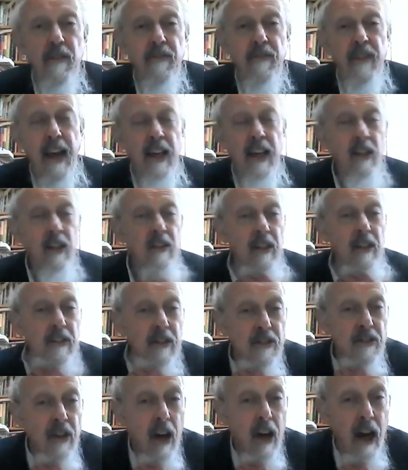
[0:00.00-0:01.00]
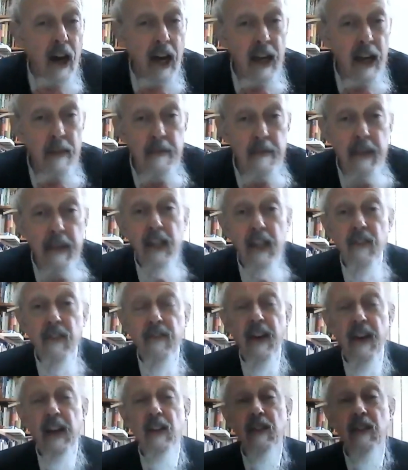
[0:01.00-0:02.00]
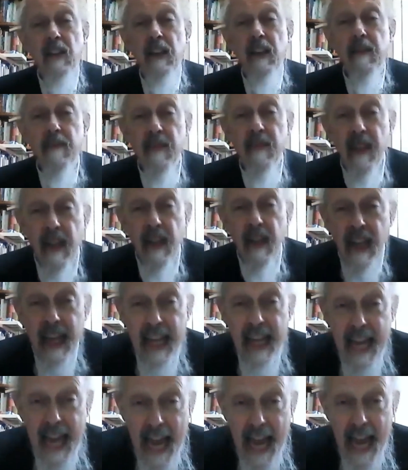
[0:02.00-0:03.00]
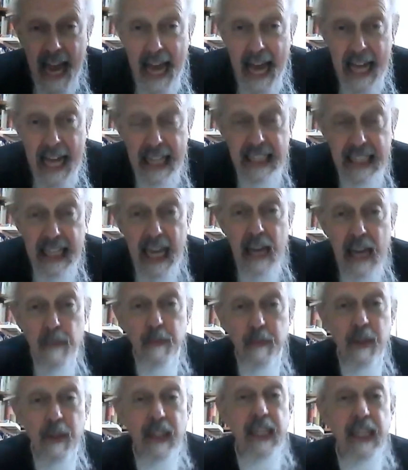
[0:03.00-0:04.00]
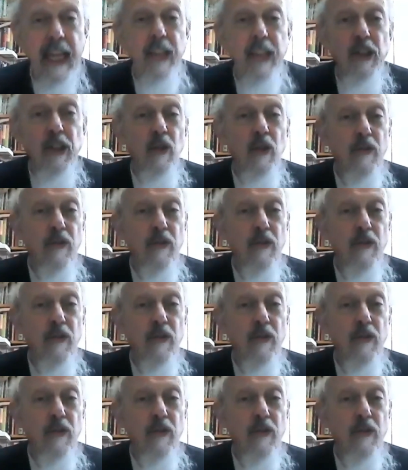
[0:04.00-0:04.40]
faculty, this higher meaning faculty, has a potential